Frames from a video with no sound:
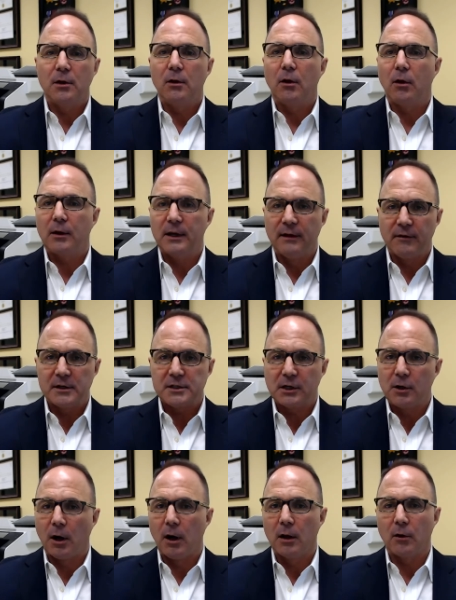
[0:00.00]
or give us a
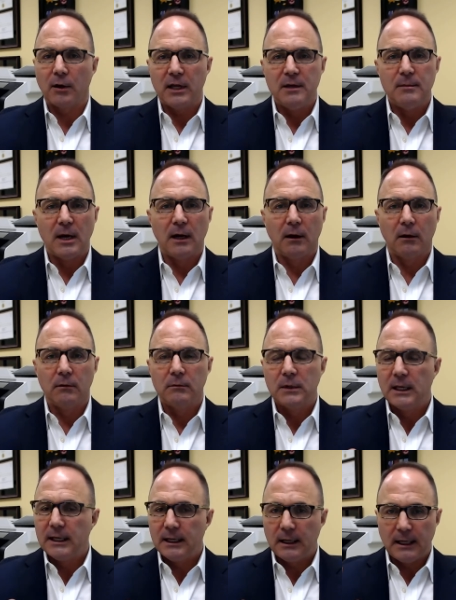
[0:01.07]
call or email
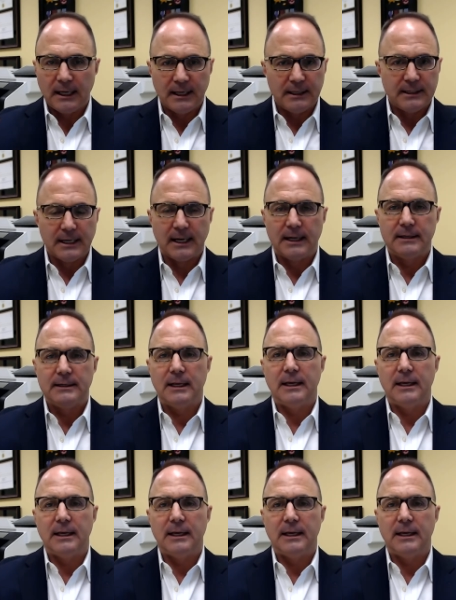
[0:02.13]
and, uh,